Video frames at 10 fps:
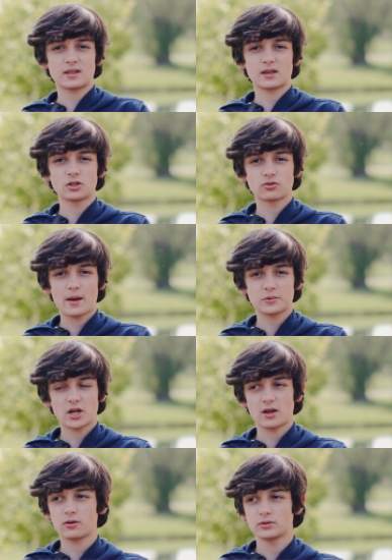think a drop
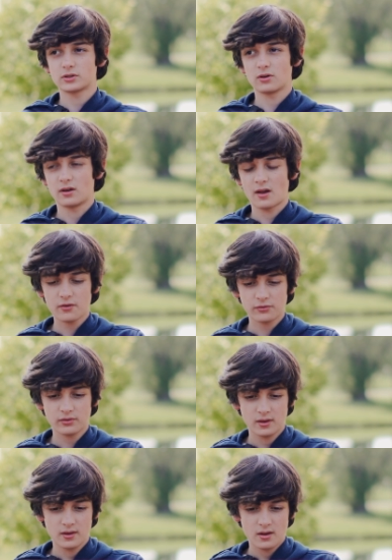shadow is good
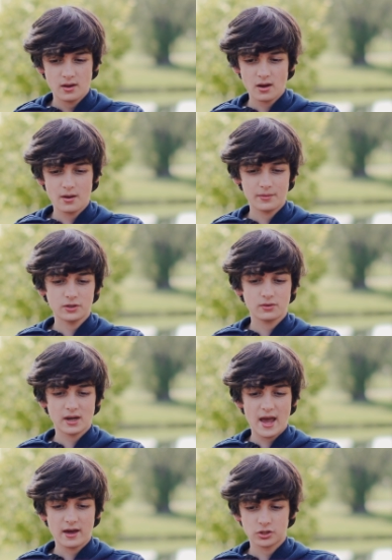enough. Uh, but you
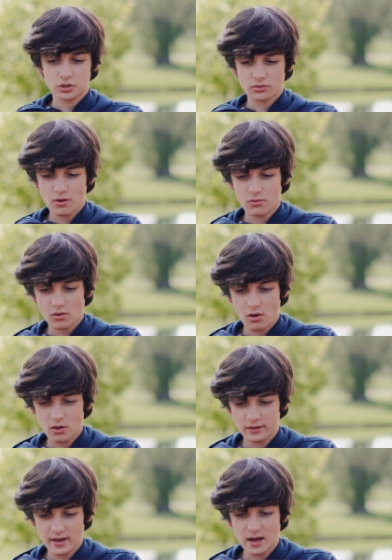can add a stroke,
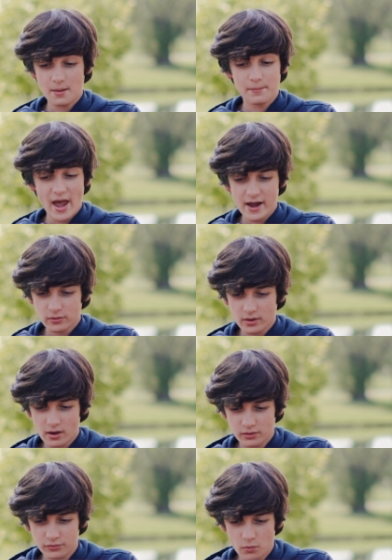all that, a
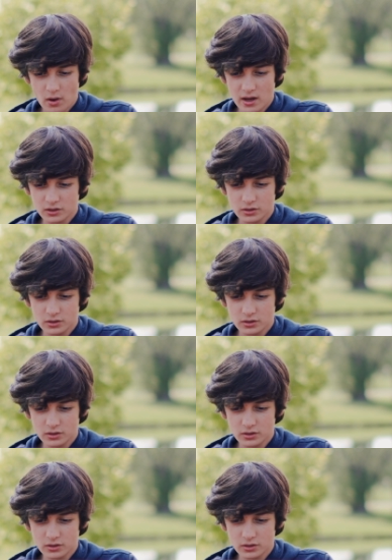background if you want